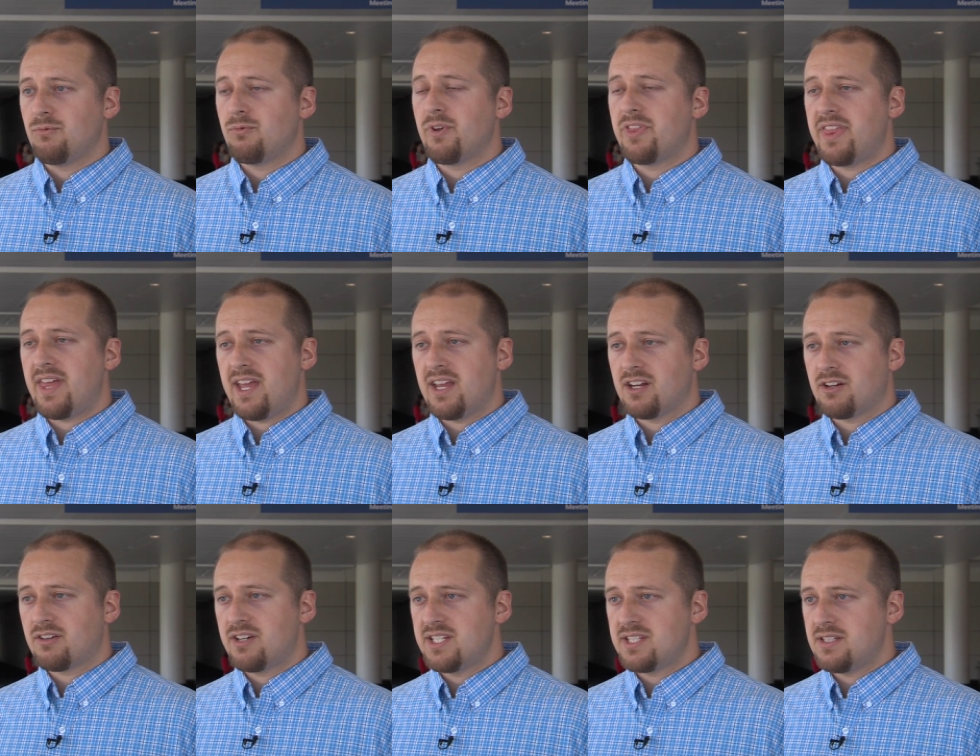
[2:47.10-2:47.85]
With that
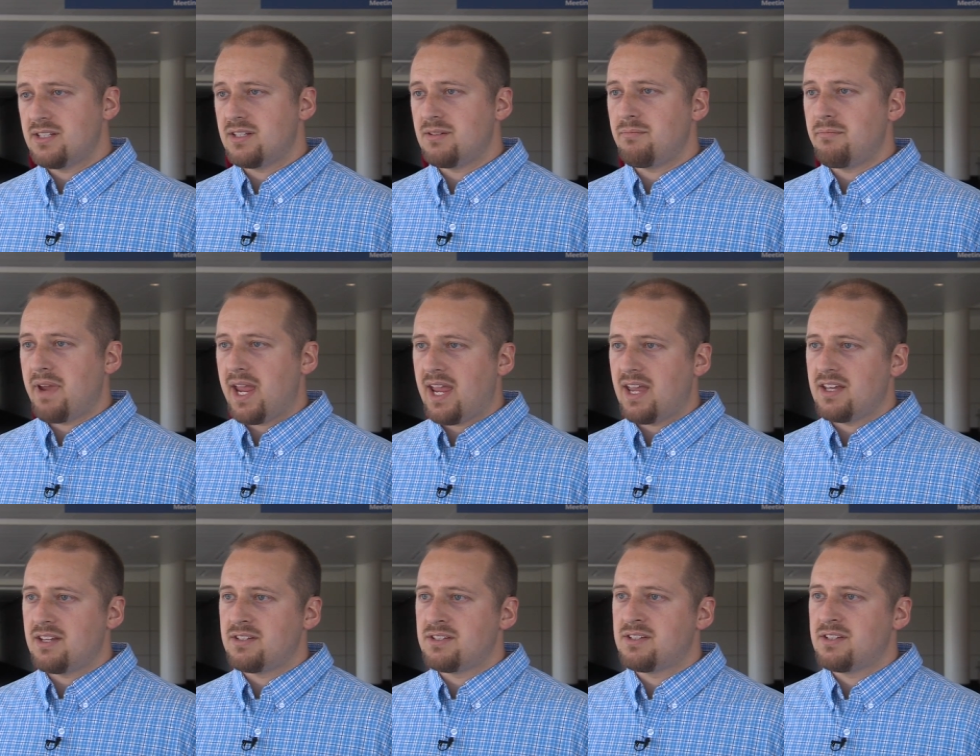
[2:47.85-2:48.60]
increase in
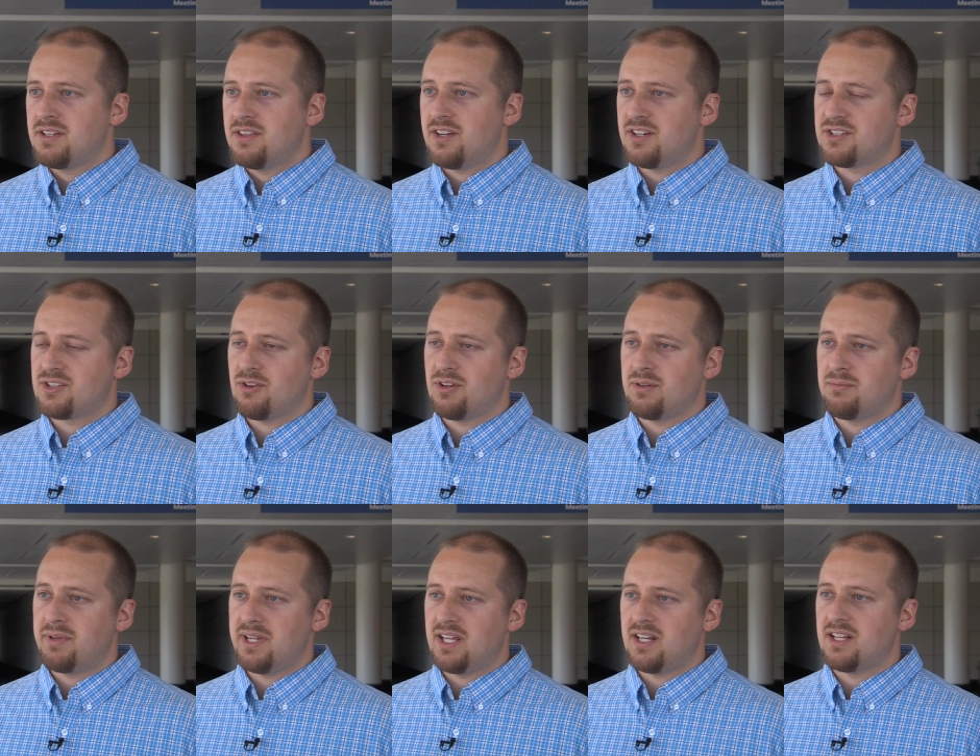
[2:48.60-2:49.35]
demand, there's
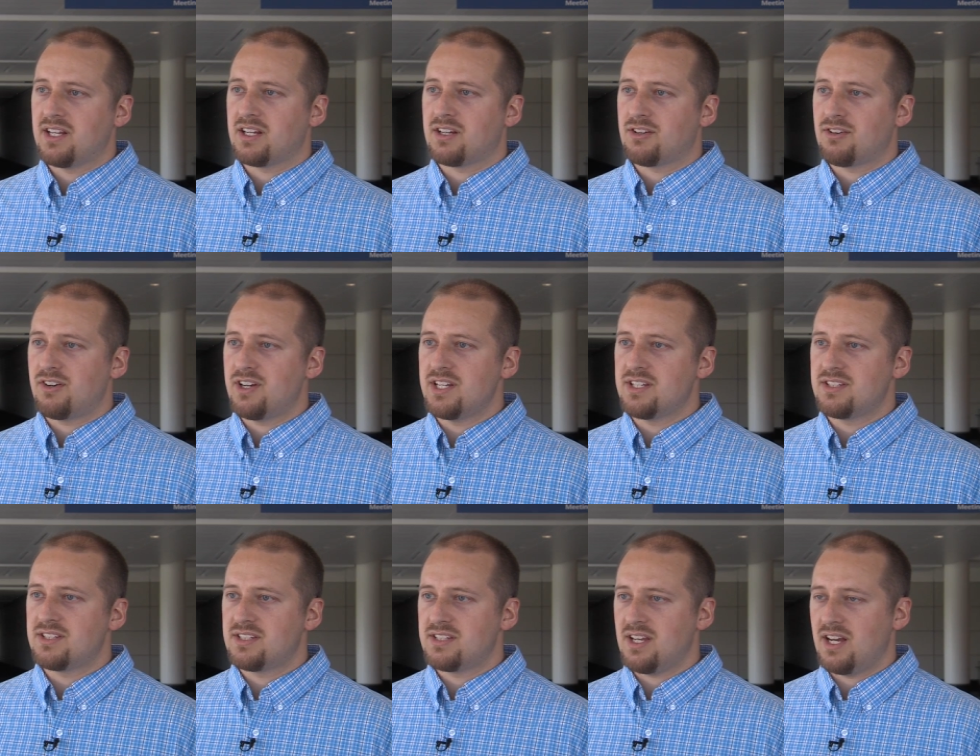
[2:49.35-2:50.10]
going to be an
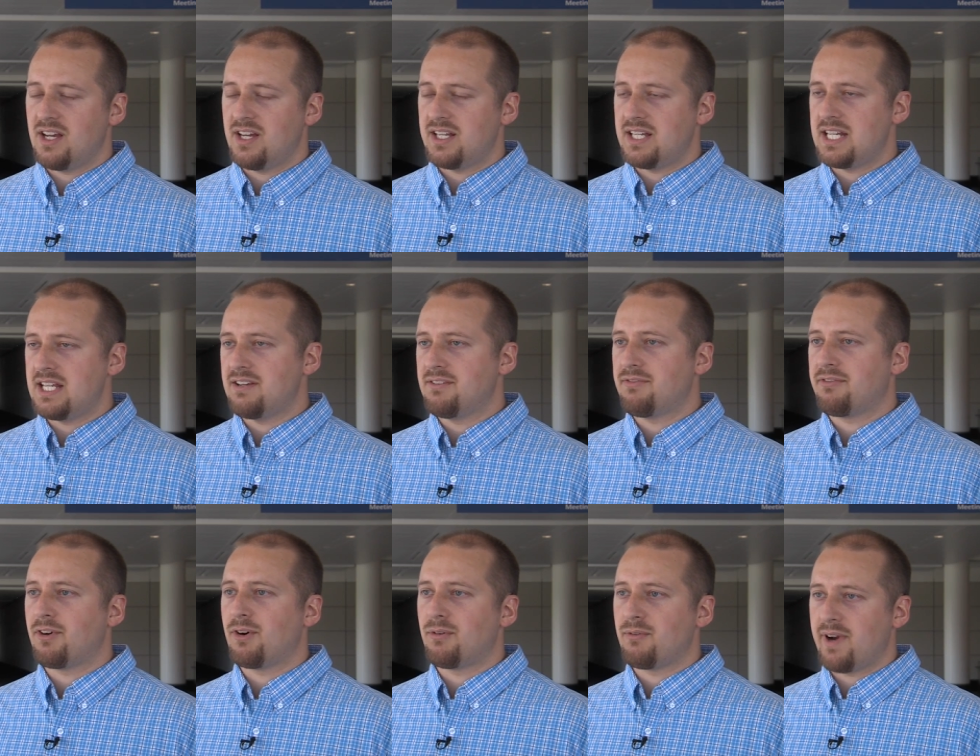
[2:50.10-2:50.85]
increased
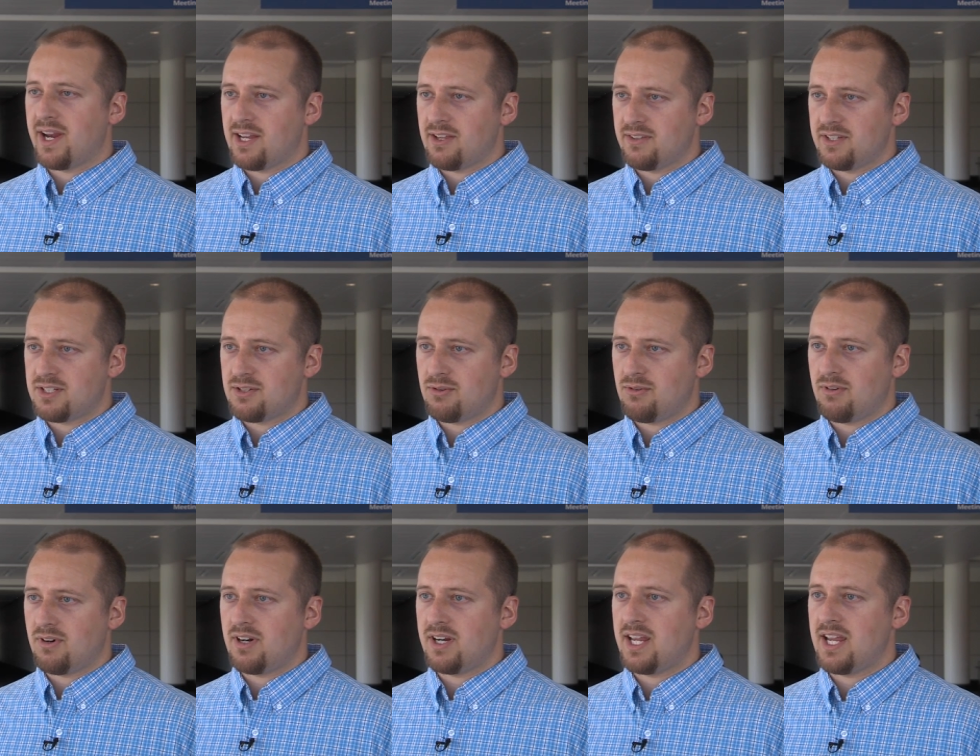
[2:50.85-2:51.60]
need for
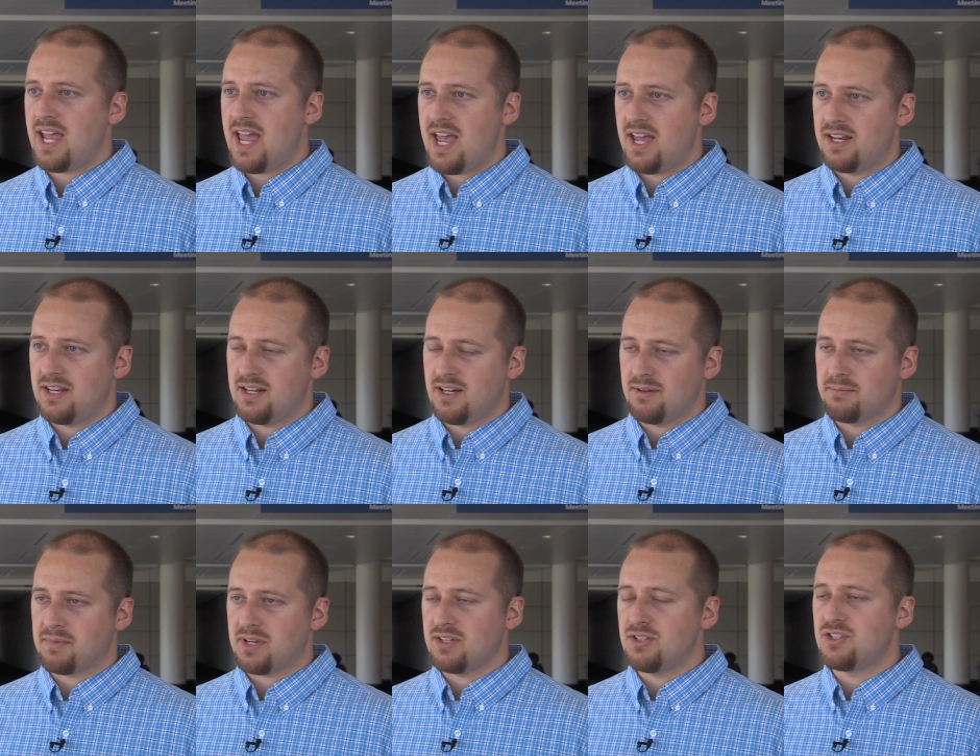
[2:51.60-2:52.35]
regulatory
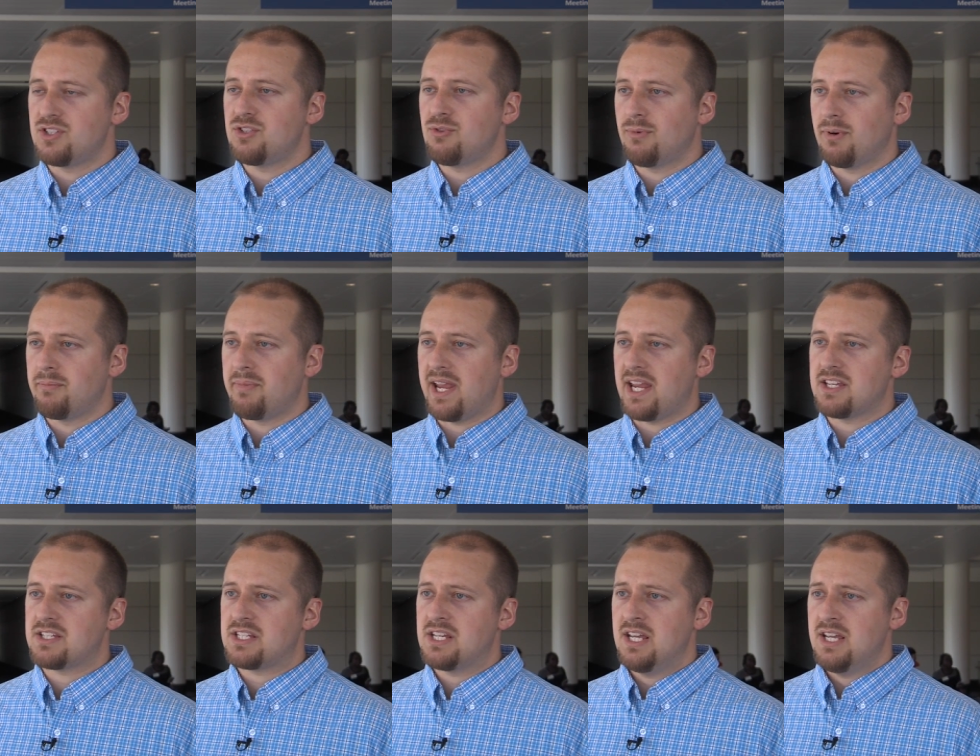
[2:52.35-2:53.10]
and consumer
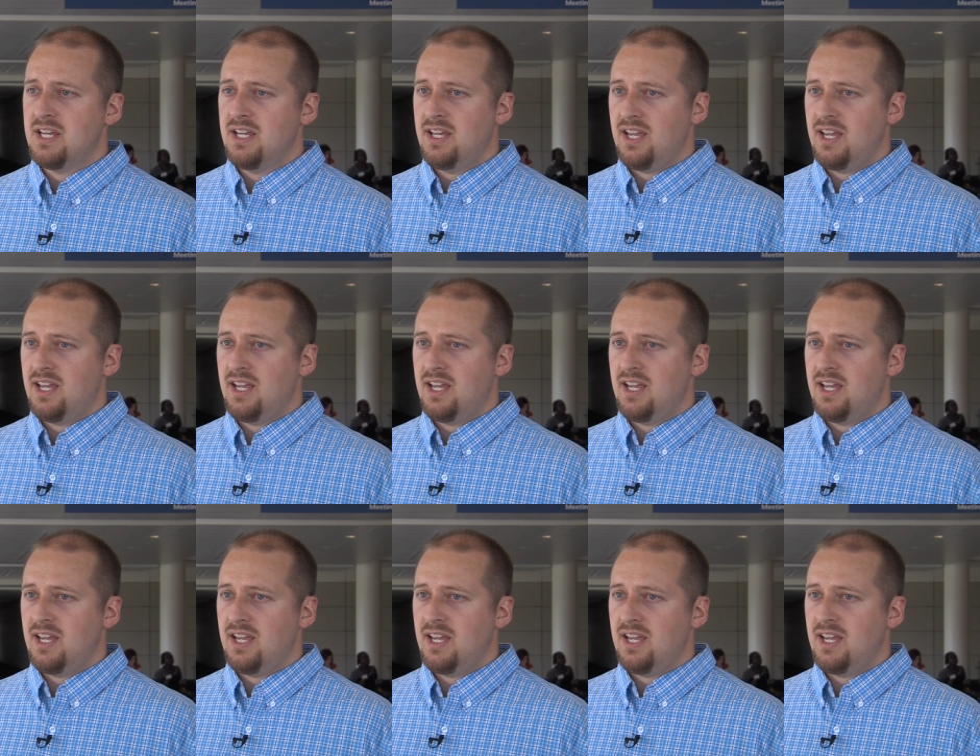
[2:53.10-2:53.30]
base.